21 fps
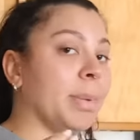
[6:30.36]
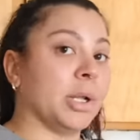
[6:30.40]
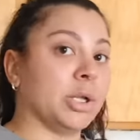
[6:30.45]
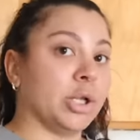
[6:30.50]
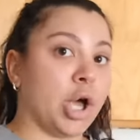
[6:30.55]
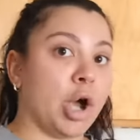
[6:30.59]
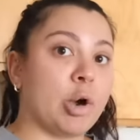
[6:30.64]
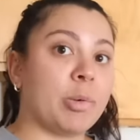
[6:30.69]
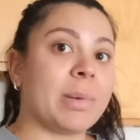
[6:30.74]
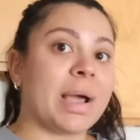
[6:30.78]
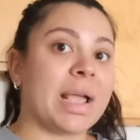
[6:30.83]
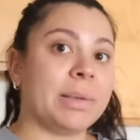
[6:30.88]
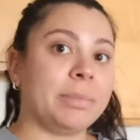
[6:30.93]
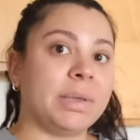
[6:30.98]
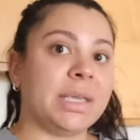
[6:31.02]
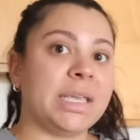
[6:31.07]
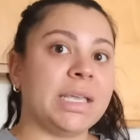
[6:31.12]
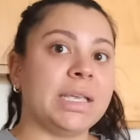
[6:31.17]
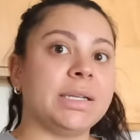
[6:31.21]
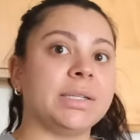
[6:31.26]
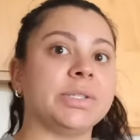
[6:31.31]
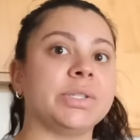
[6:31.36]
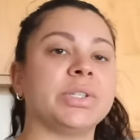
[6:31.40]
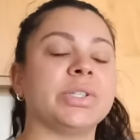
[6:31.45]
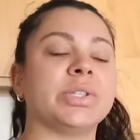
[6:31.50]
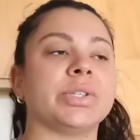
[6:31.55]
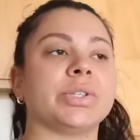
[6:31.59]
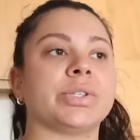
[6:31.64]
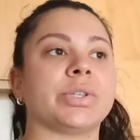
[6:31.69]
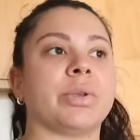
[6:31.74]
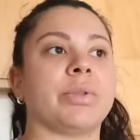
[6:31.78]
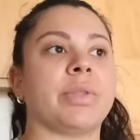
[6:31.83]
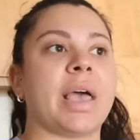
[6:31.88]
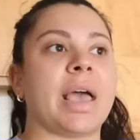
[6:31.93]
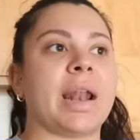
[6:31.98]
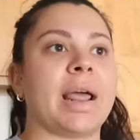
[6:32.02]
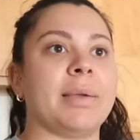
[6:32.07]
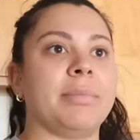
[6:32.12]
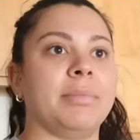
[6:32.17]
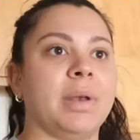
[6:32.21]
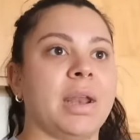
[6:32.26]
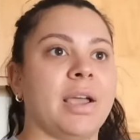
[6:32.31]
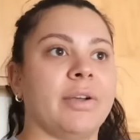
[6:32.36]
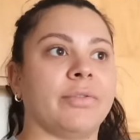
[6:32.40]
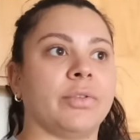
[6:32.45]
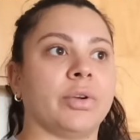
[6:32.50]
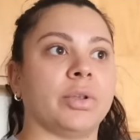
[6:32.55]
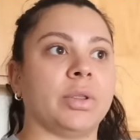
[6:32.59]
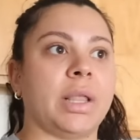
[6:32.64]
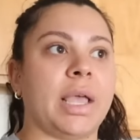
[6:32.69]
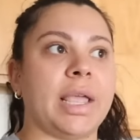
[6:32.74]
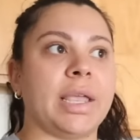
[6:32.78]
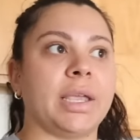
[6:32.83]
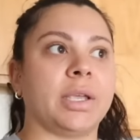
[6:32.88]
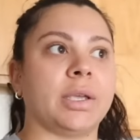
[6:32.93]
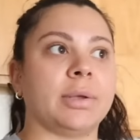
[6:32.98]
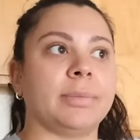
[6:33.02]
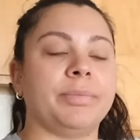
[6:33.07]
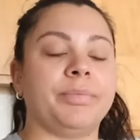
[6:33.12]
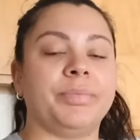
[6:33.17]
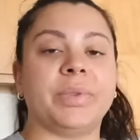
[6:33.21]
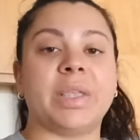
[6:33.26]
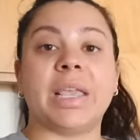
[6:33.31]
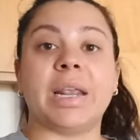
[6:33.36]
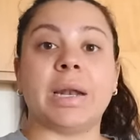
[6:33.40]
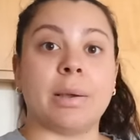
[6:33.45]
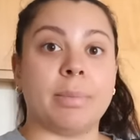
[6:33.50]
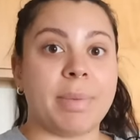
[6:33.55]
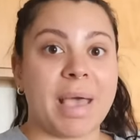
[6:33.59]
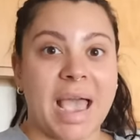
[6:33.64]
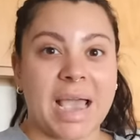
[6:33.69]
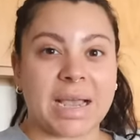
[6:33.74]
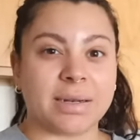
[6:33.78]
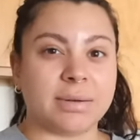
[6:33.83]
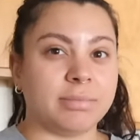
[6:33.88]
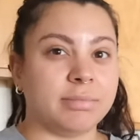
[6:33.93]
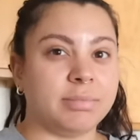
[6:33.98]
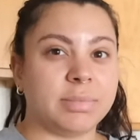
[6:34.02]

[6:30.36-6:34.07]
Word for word: below my means so that I'm never like in a bad